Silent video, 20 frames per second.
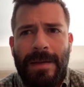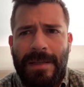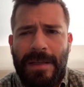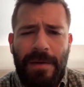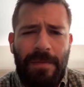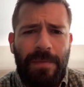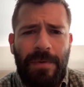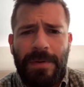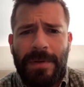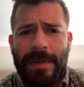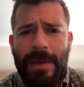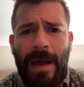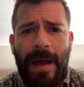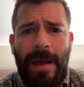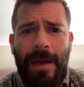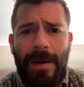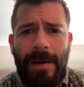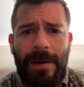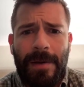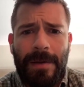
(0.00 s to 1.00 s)
simple
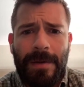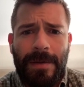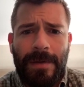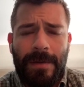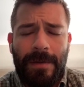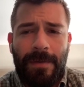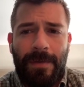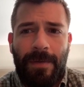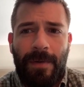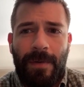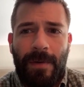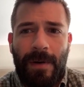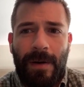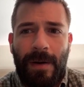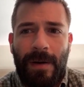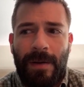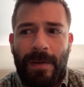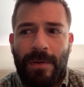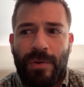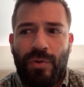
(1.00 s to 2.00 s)
desires
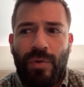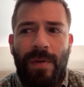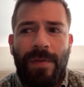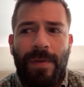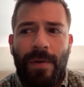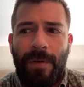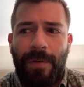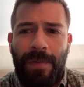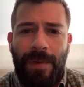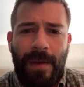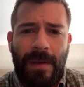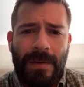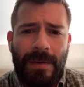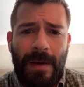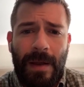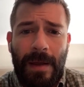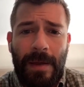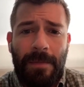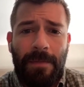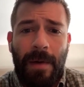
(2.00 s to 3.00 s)
for trivial things
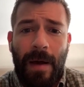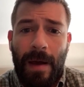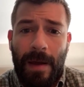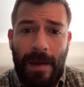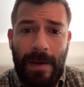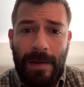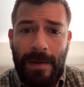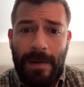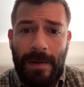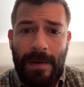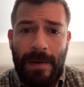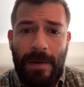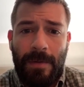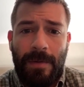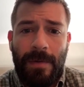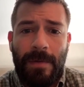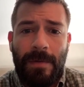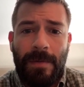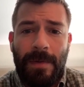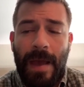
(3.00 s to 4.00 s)
like buying a
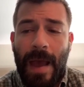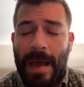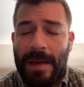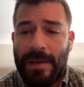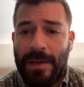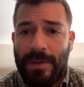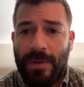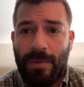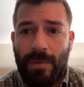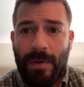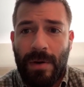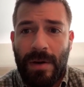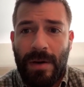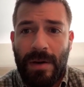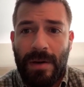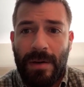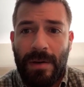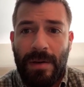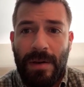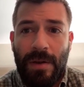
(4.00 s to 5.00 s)
new gadget or
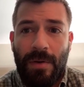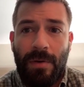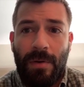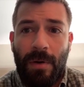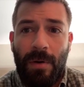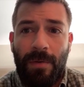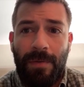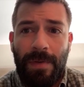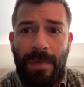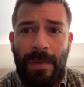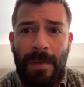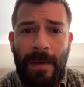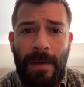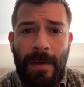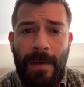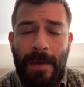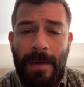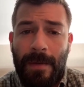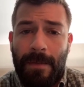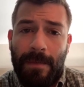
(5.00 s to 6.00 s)
new clothing.
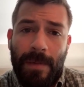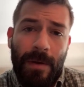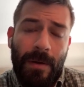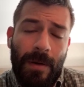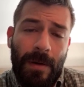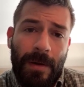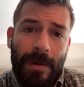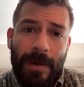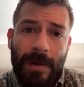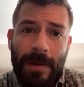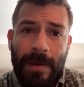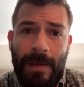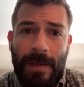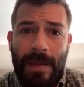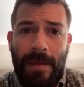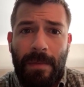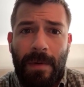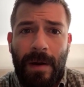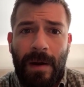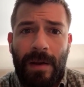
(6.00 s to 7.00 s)
But look,
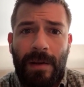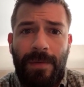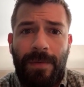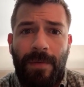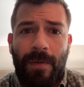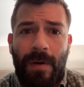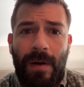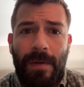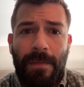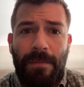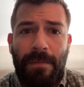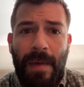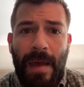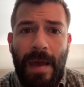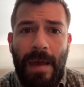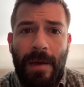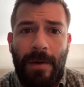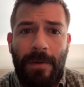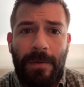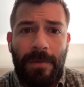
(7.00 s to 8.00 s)
the market for
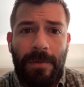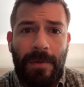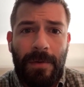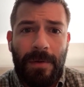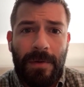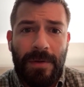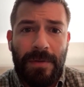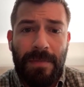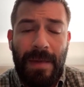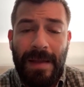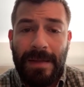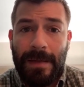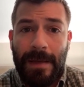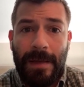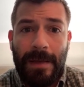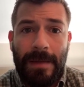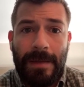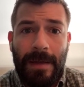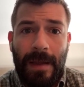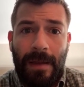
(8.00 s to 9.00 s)
male
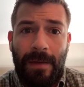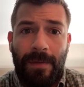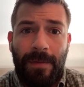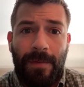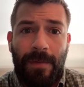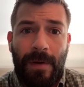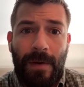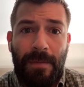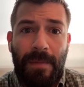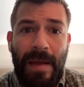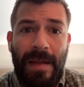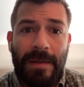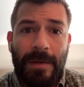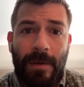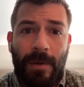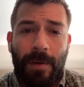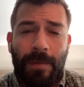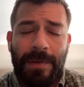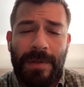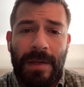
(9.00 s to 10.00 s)
cosmetics and for men's
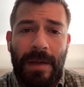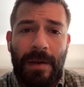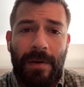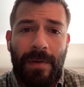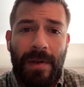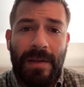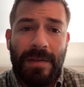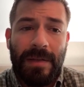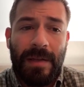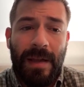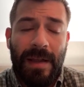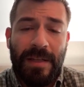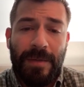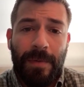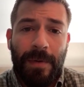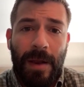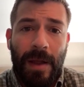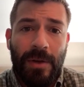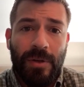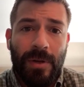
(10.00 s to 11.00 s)
clothes is increasing
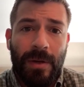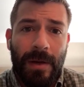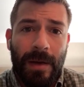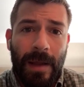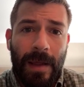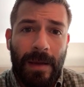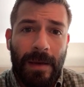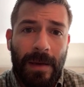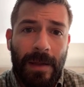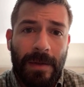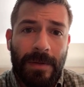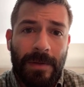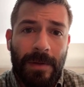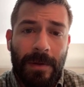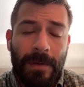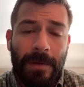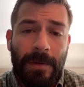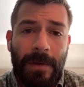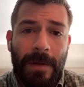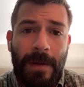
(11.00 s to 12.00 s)
exponentially lately.
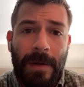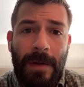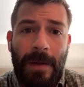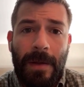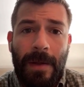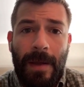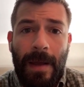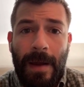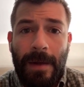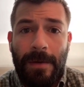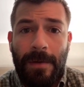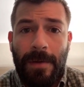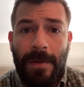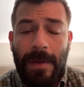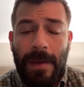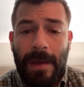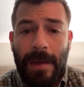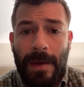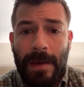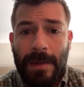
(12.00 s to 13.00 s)
So I do
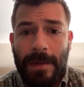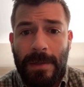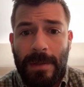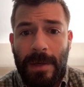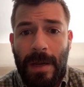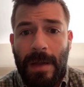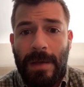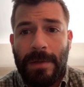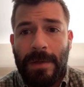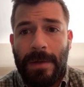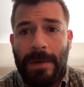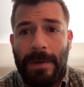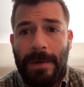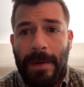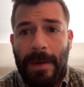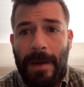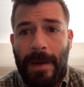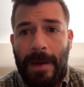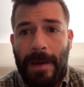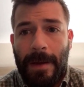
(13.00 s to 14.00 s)
think it is changing.
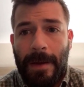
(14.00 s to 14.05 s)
